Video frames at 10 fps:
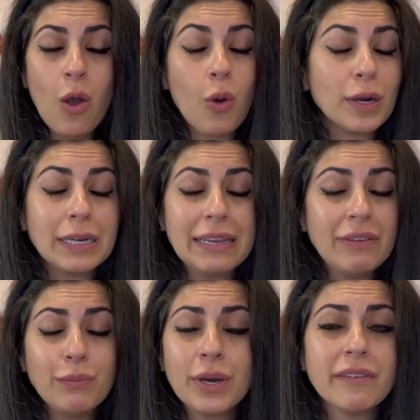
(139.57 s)
or
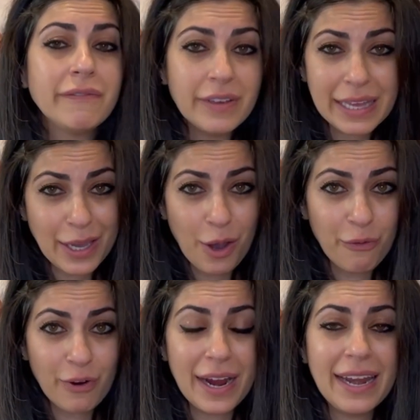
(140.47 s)
even put a filling
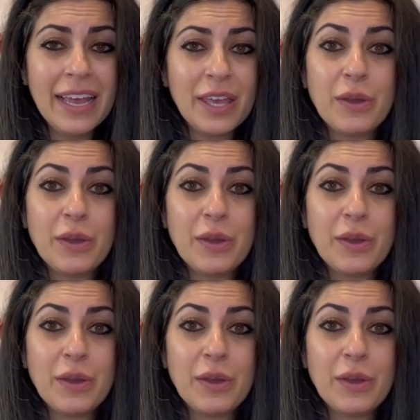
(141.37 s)
over it.